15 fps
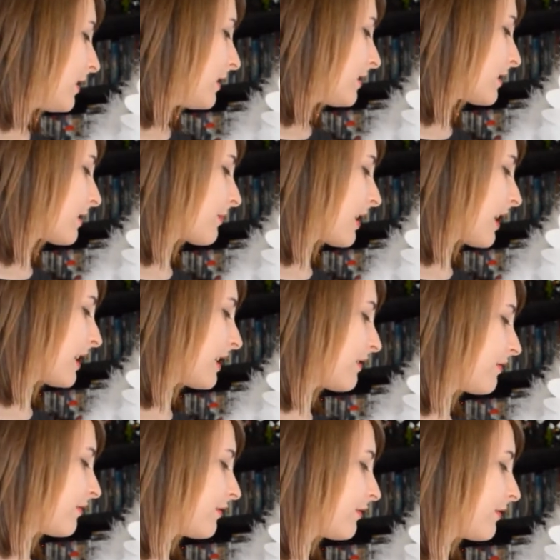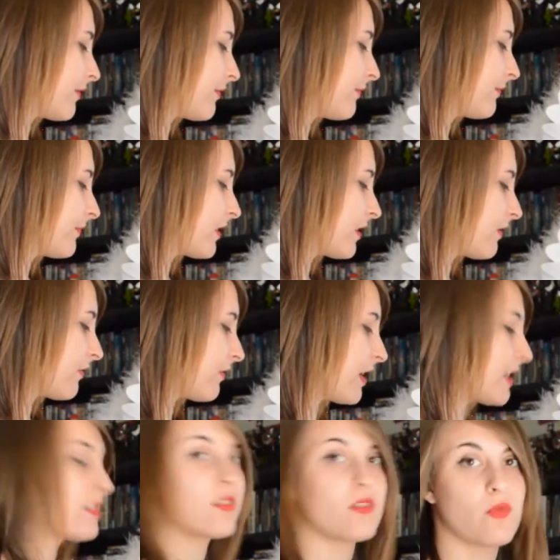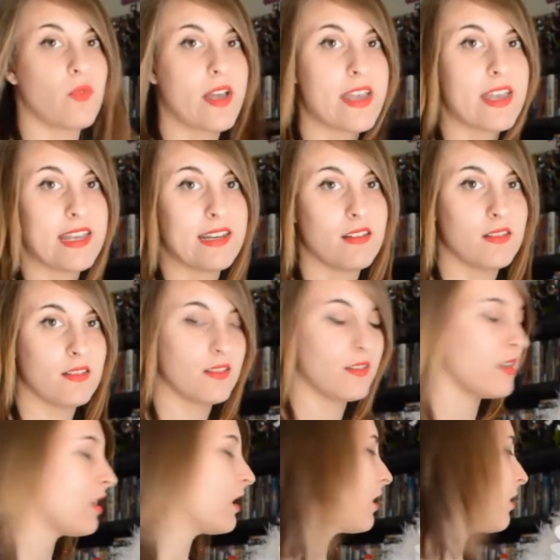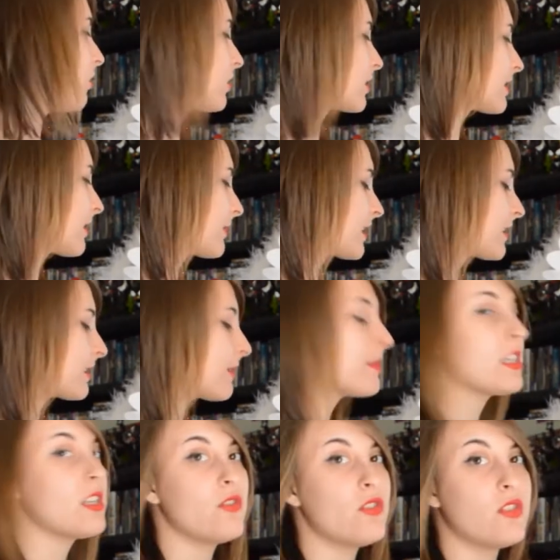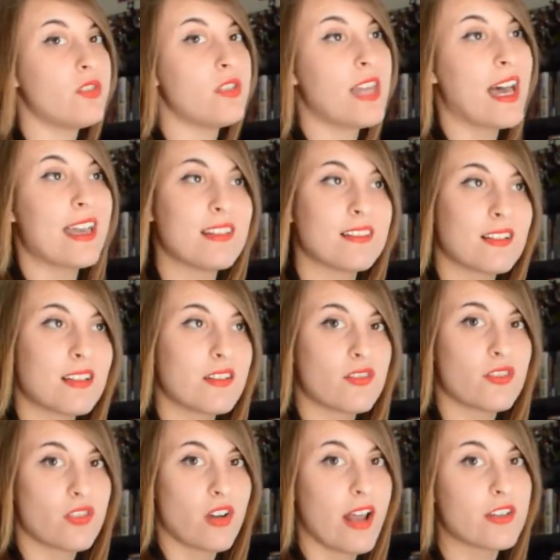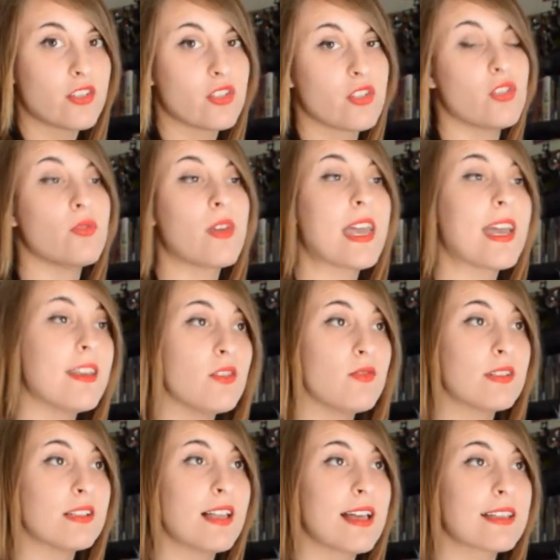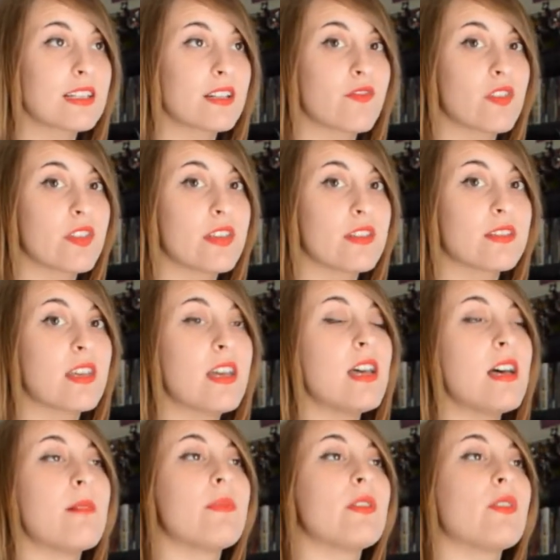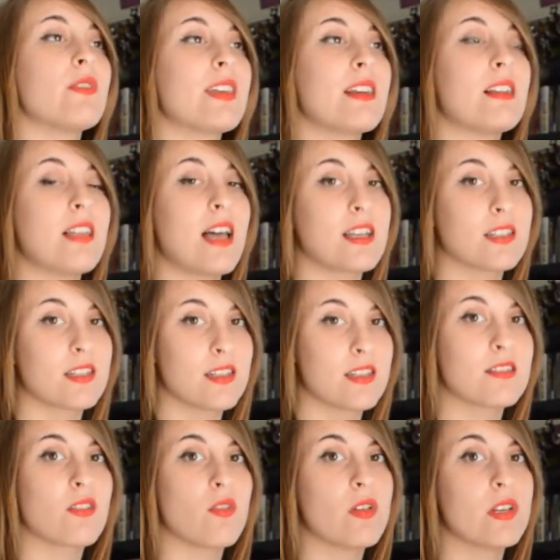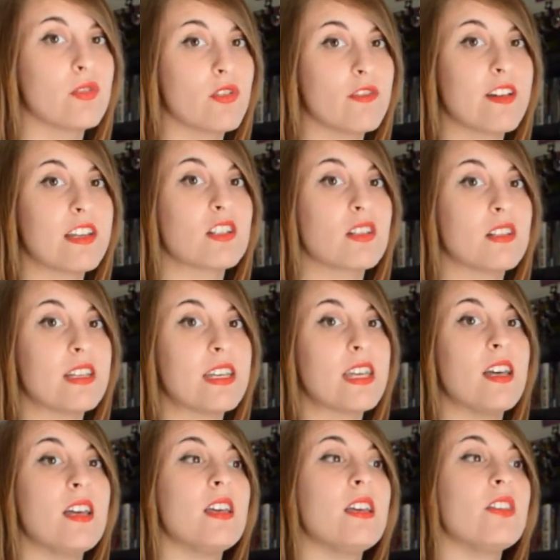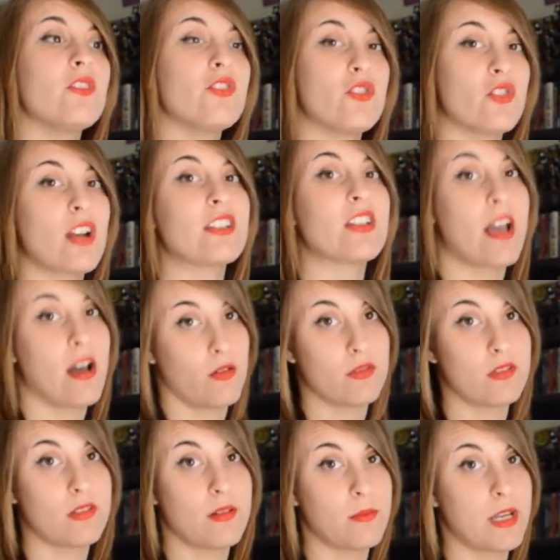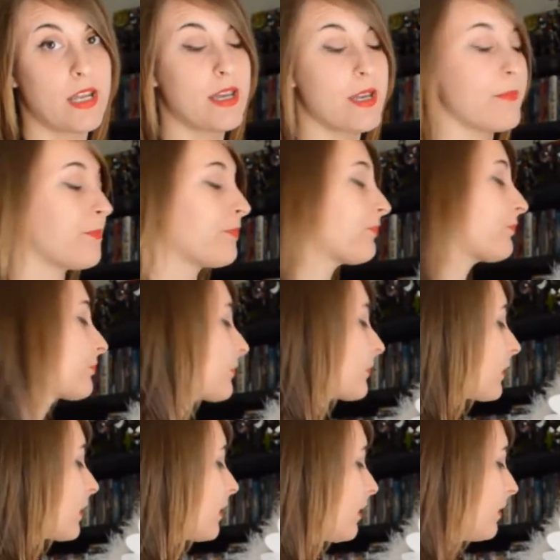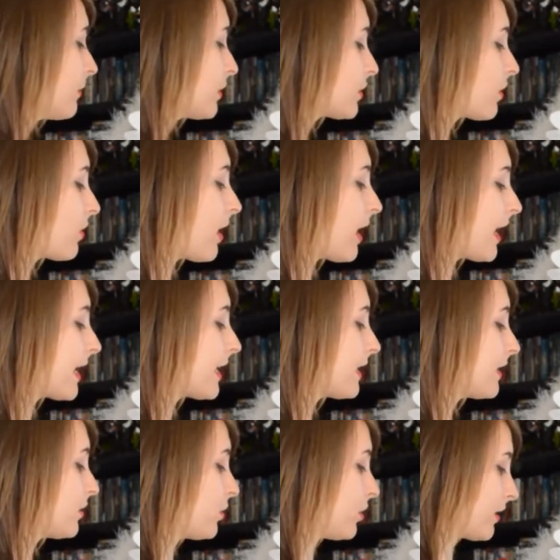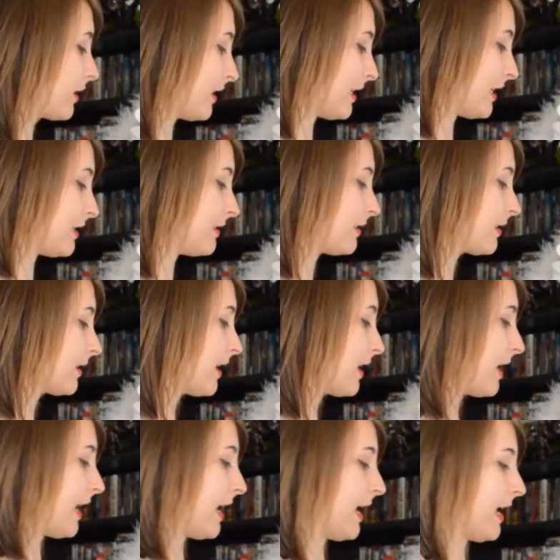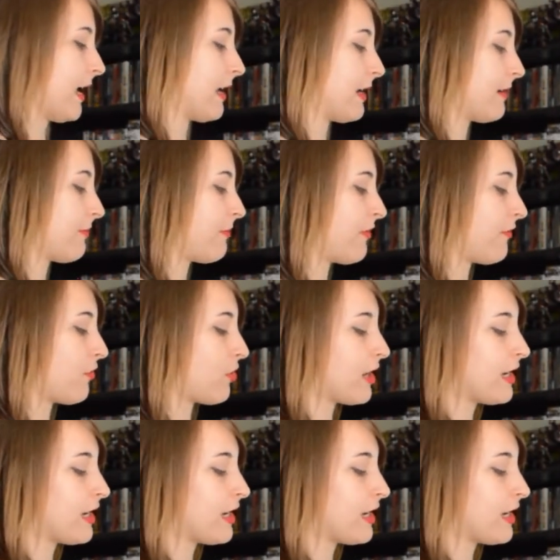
some kind of fake suede or something that isn't going to stretch. You can use elastic for this, but know that elastic is going to eventually stretch out someday. But so I took these, and before